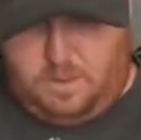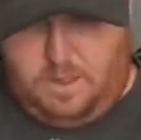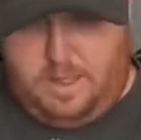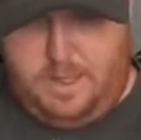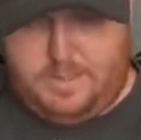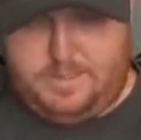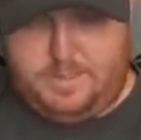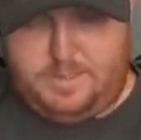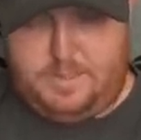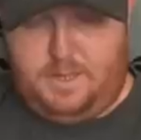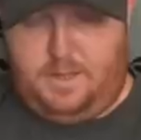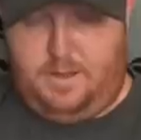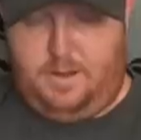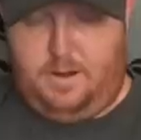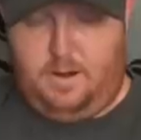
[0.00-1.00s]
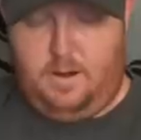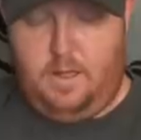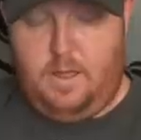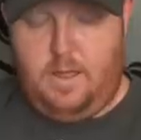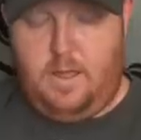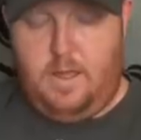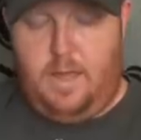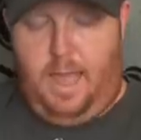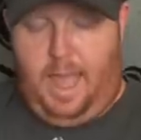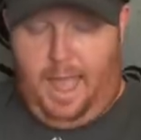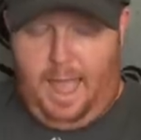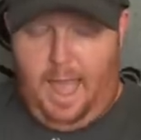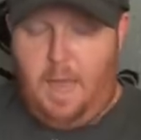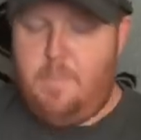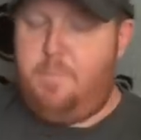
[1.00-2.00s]
Let's see here.
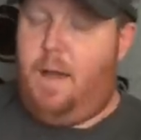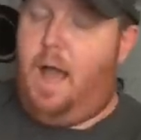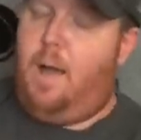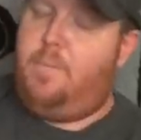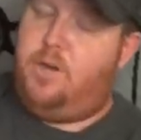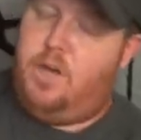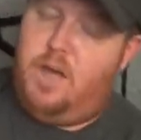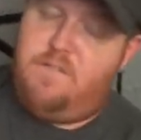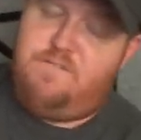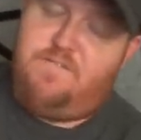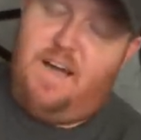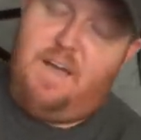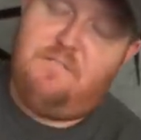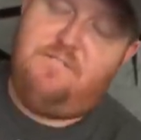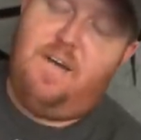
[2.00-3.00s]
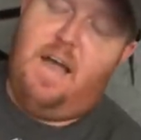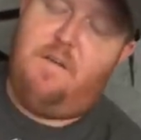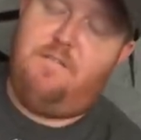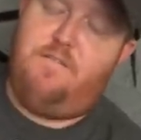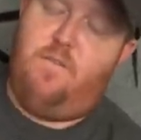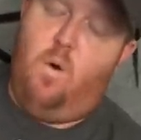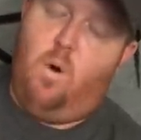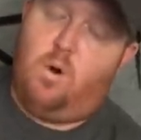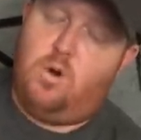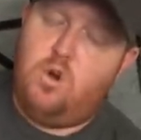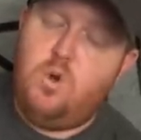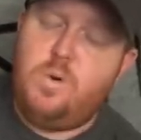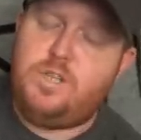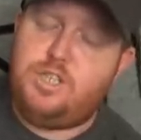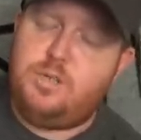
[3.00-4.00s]
At BobGood554,
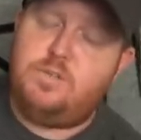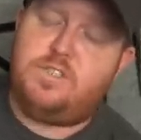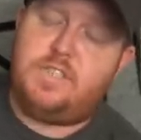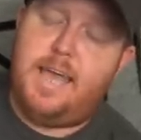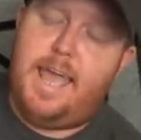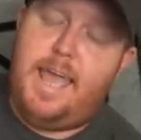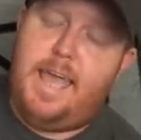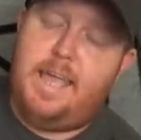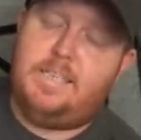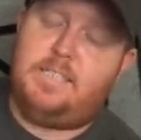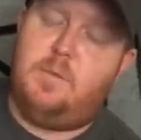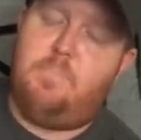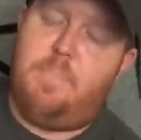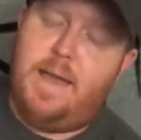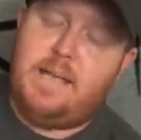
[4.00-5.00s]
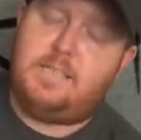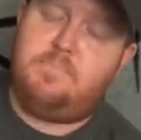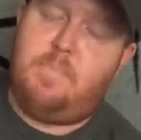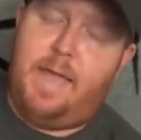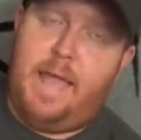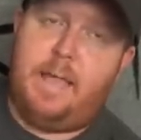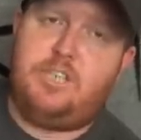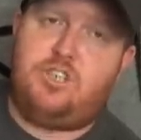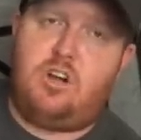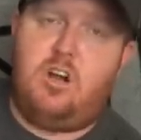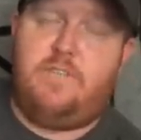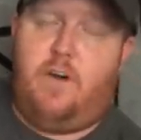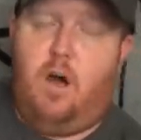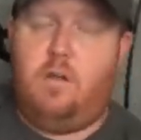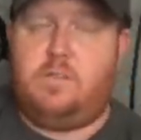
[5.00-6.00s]
who would you say is the best manager
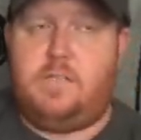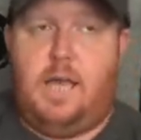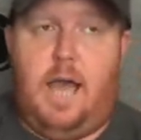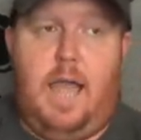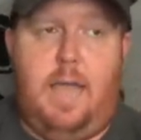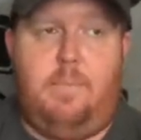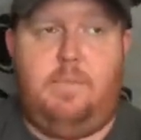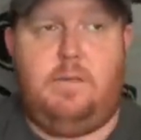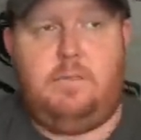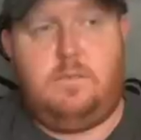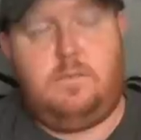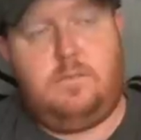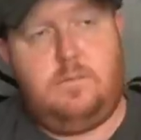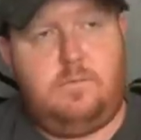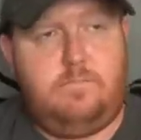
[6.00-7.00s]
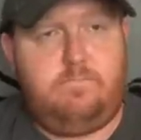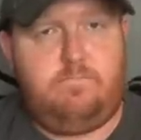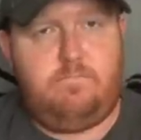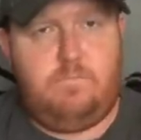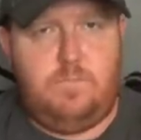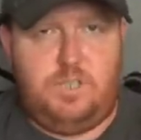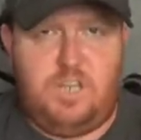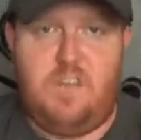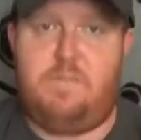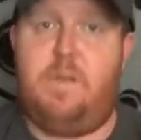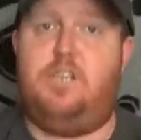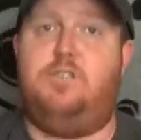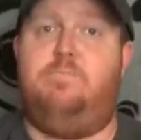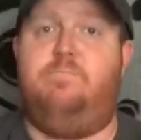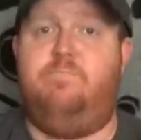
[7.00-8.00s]
of all time? Jeff
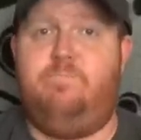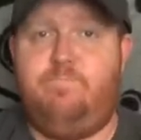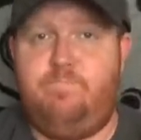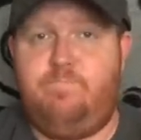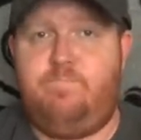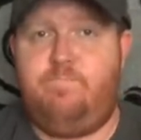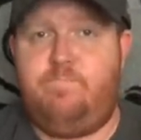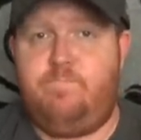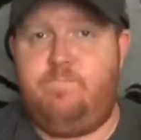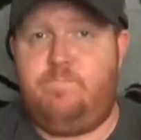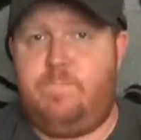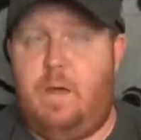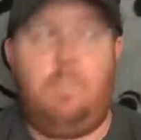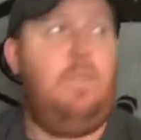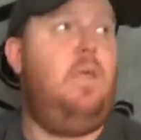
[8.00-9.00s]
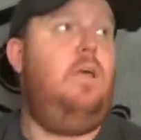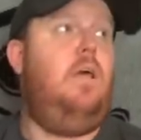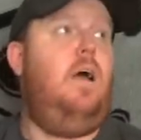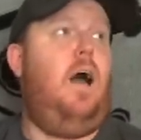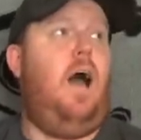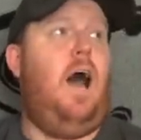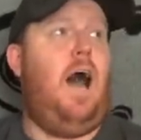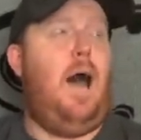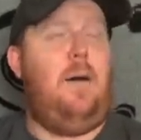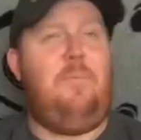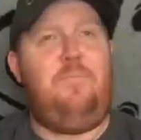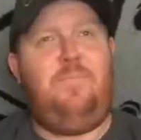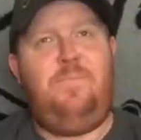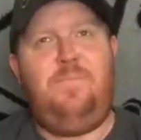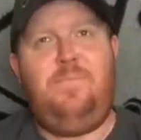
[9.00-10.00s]
Meacham.
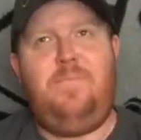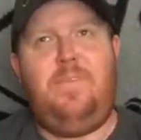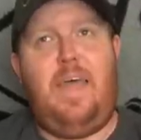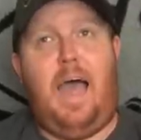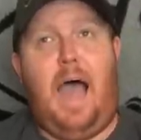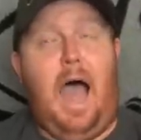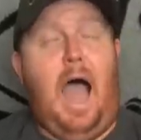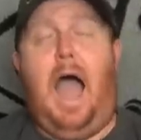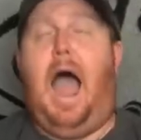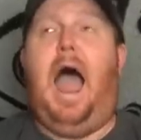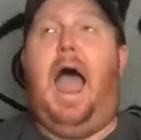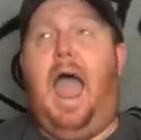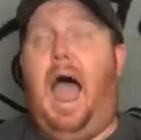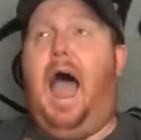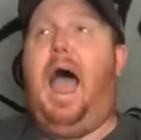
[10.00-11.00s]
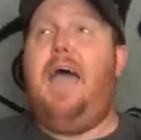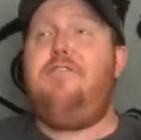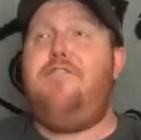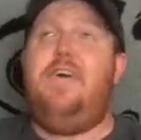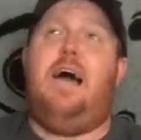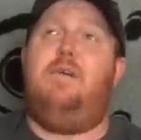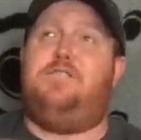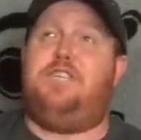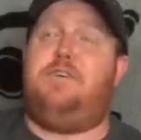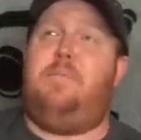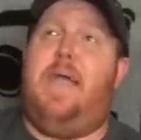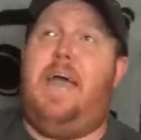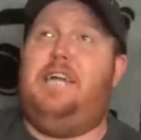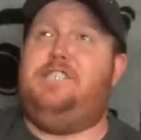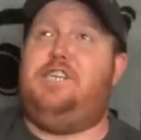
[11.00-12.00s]
I feel I was a good
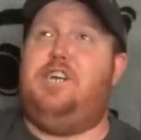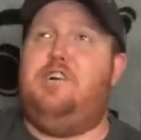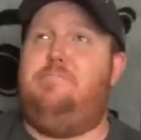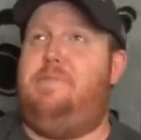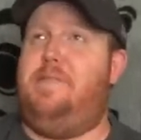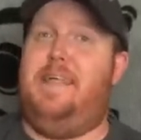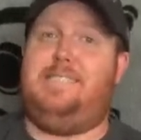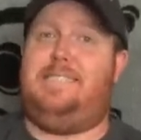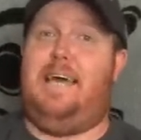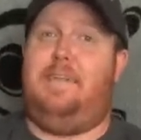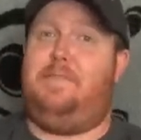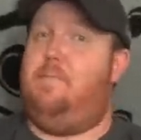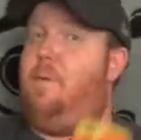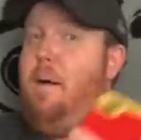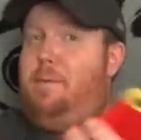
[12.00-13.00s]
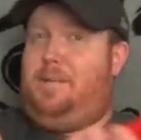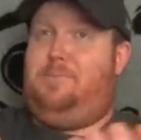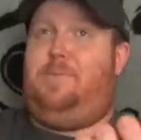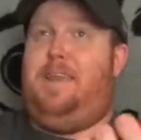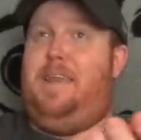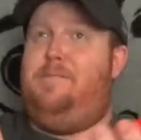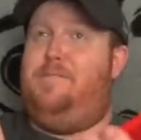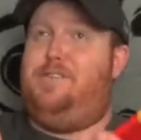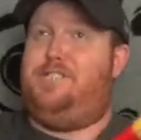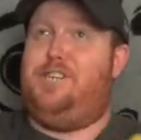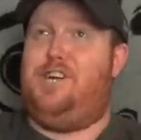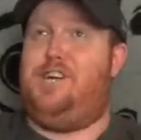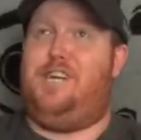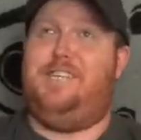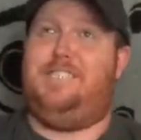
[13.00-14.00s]
manager, but that's not the public opinion for
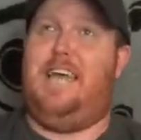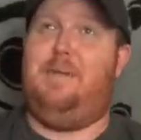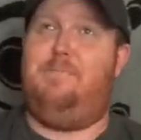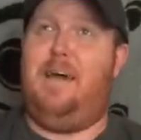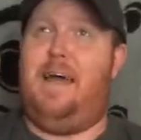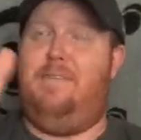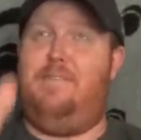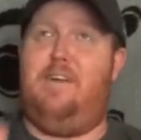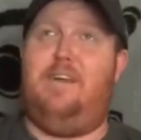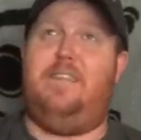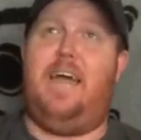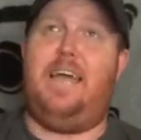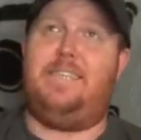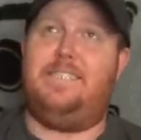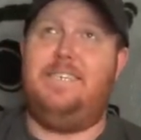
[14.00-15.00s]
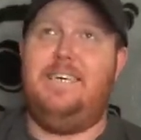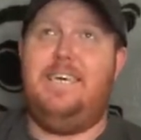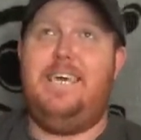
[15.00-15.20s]
sure, because I'm not very liked